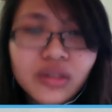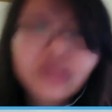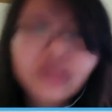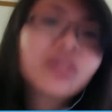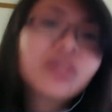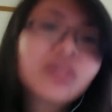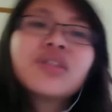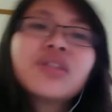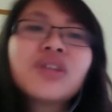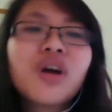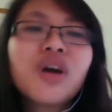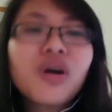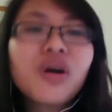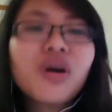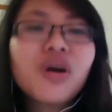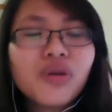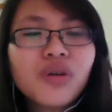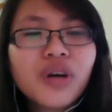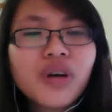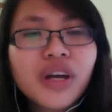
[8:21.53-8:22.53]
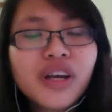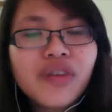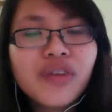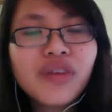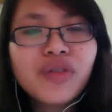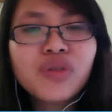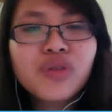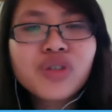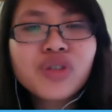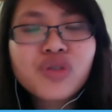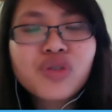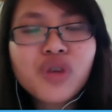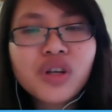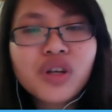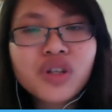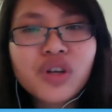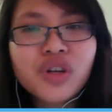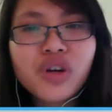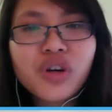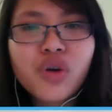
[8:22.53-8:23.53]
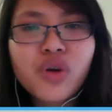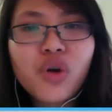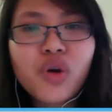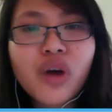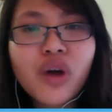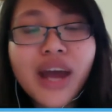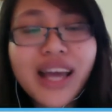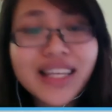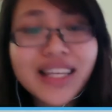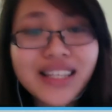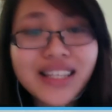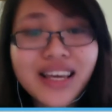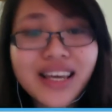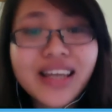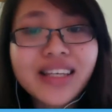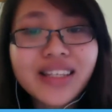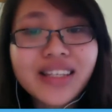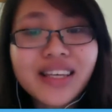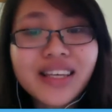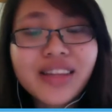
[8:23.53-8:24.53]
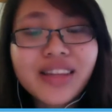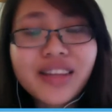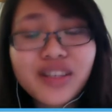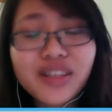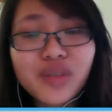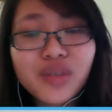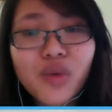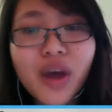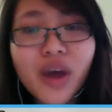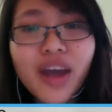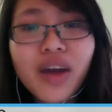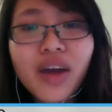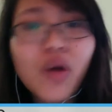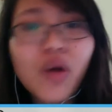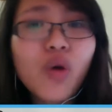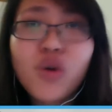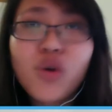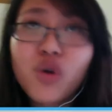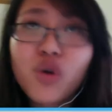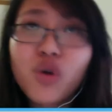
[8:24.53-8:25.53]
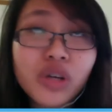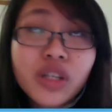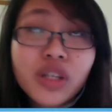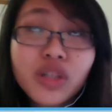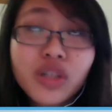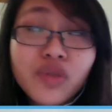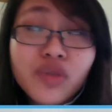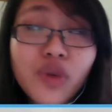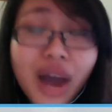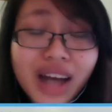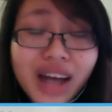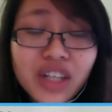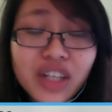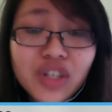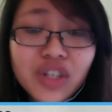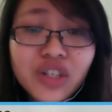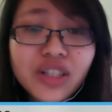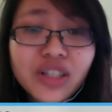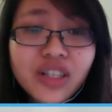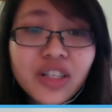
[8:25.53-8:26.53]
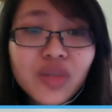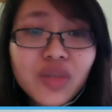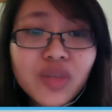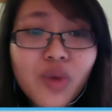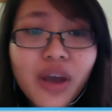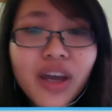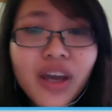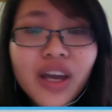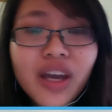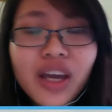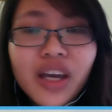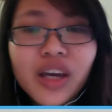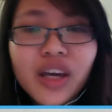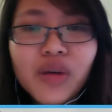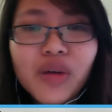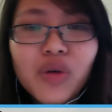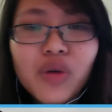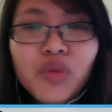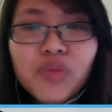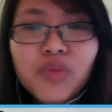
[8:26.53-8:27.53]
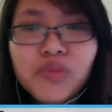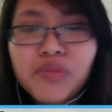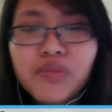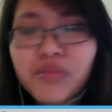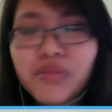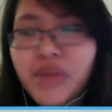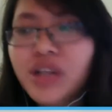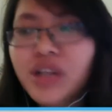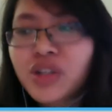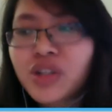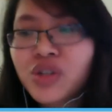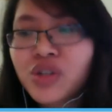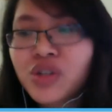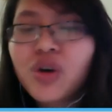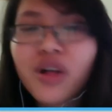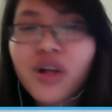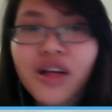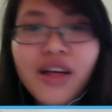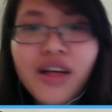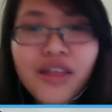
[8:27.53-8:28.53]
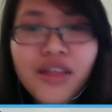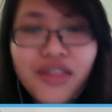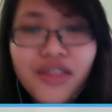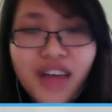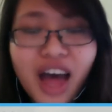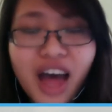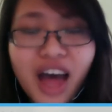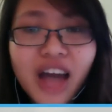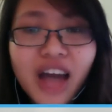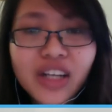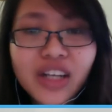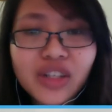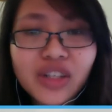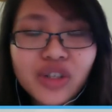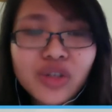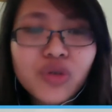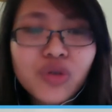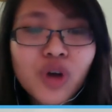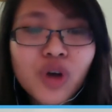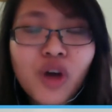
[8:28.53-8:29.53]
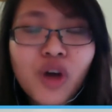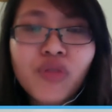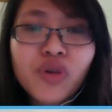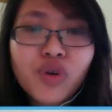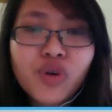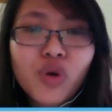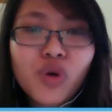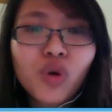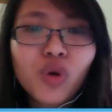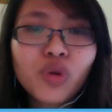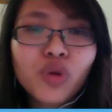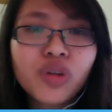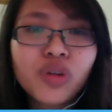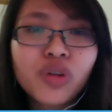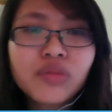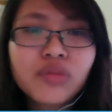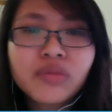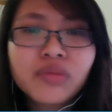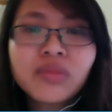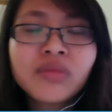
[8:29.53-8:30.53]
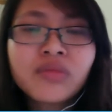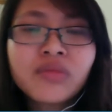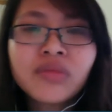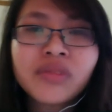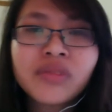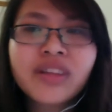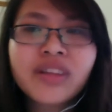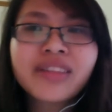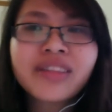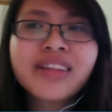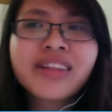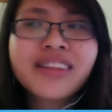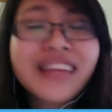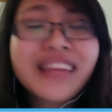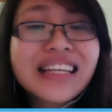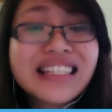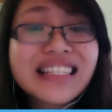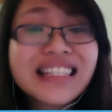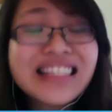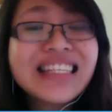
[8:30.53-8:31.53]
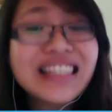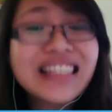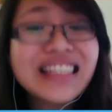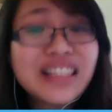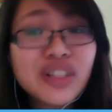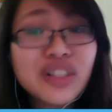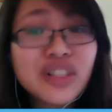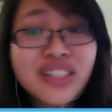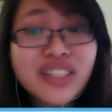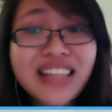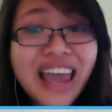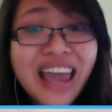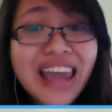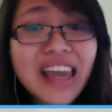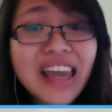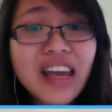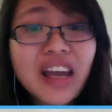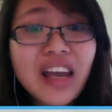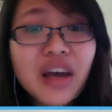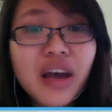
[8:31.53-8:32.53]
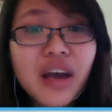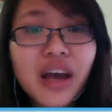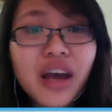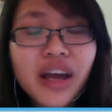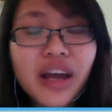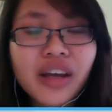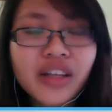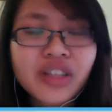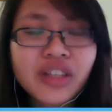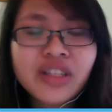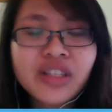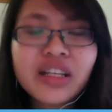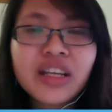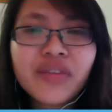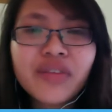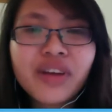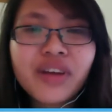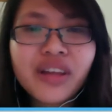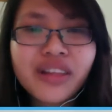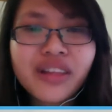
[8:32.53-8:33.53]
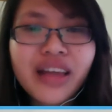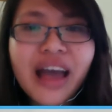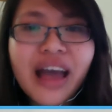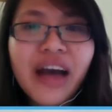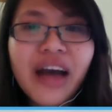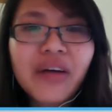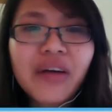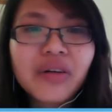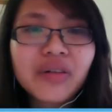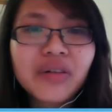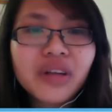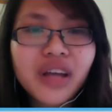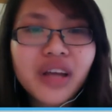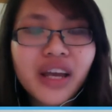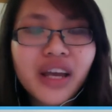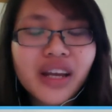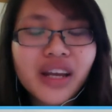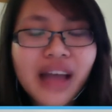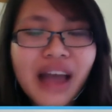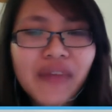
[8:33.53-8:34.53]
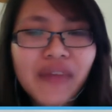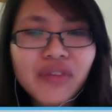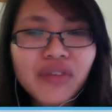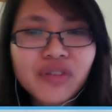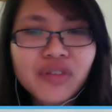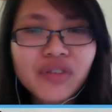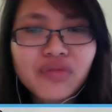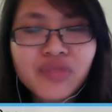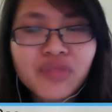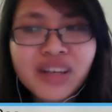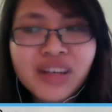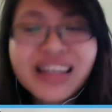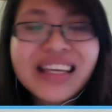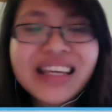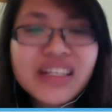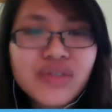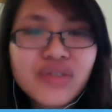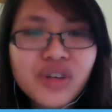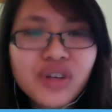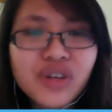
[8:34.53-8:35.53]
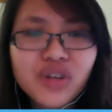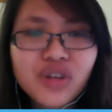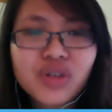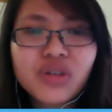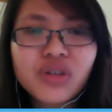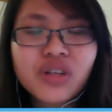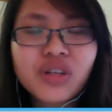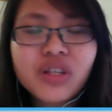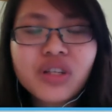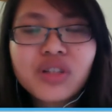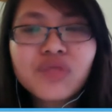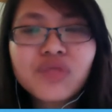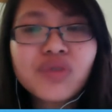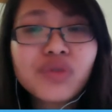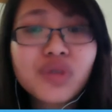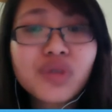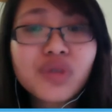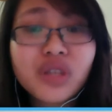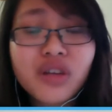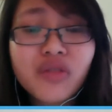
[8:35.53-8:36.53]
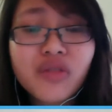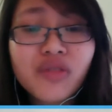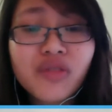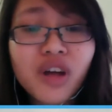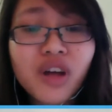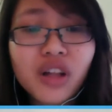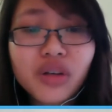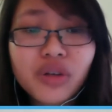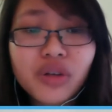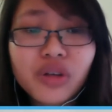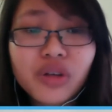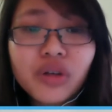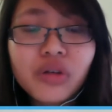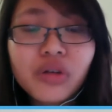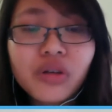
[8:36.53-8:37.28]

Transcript: So if you structure your essays in this way, or your interview answer in this way, it will make sure that you covered all the things needed to say and doesn't leave anything out, and have a clear structure so the interviewers can follow you.